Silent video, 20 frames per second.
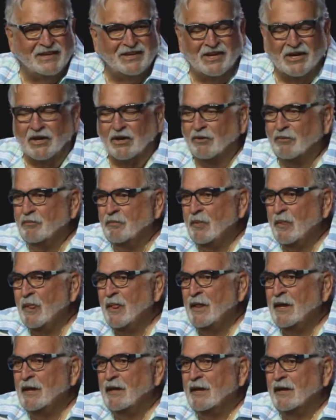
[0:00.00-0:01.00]
you know,
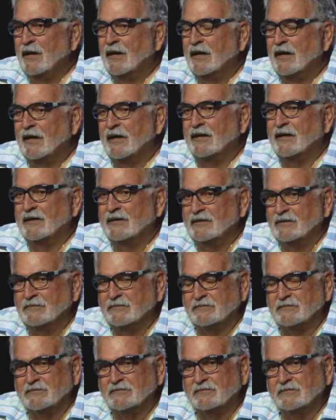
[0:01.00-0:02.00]

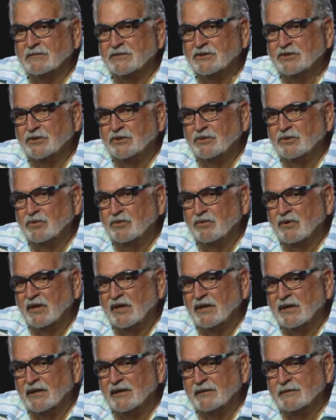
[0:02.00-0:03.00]
to
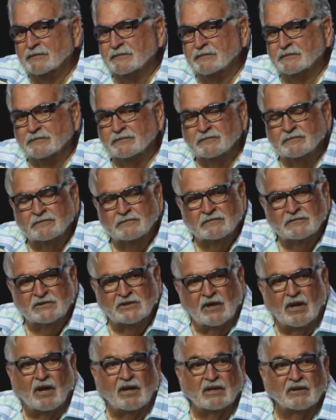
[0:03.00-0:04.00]

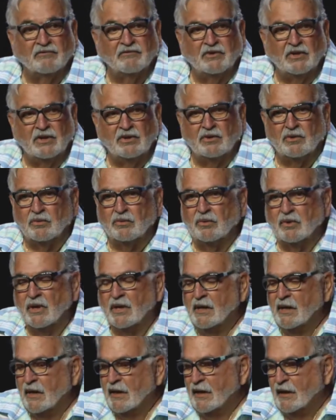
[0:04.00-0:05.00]
all of you.
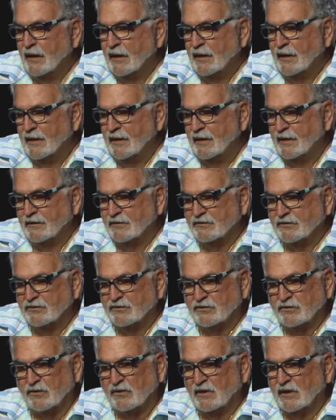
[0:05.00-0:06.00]
It's
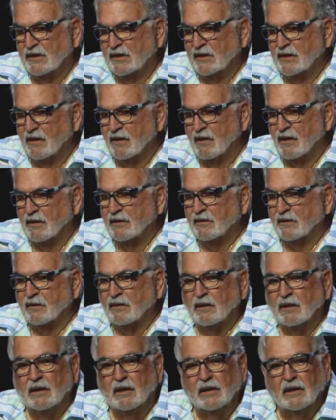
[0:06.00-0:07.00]
certainly an
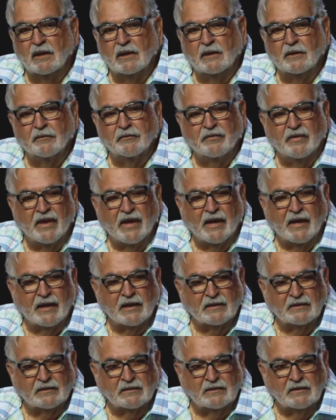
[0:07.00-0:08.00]
honor
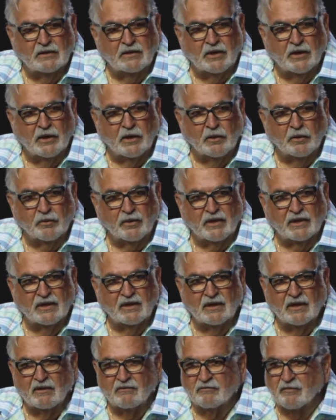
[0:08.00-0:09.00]
that, you know, in
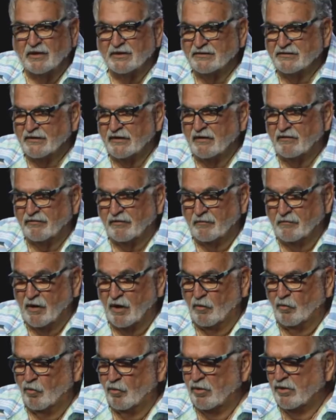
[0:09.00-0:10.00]
and of myself, I'm
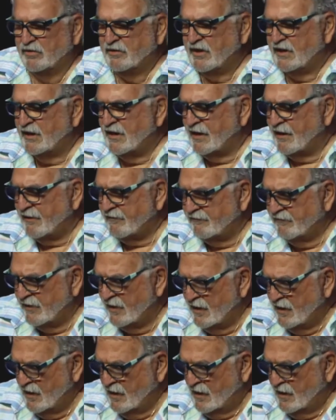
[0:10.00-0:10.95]
not worthy of,